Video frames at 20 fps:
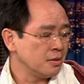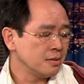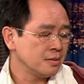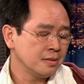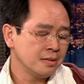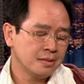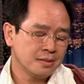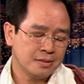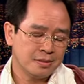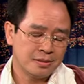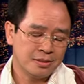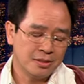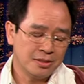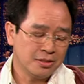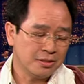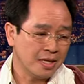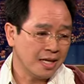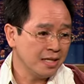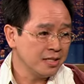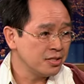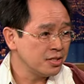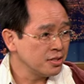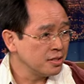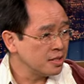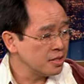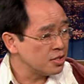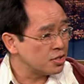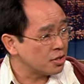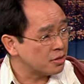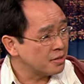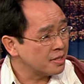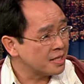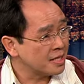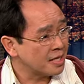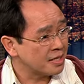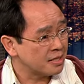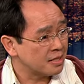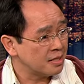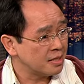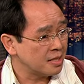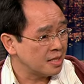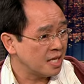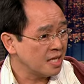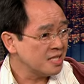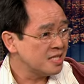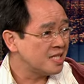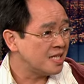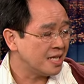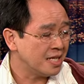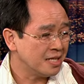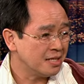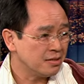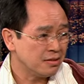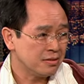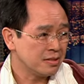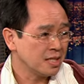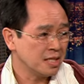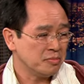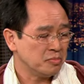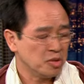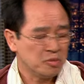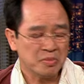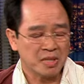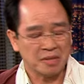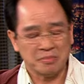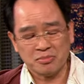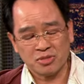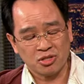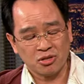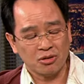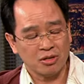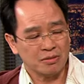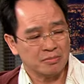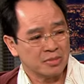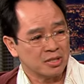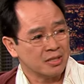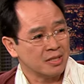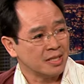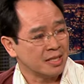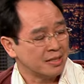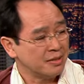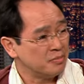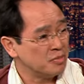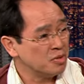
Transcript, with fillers: I with Angelina Jolie is once. You don't ask so much.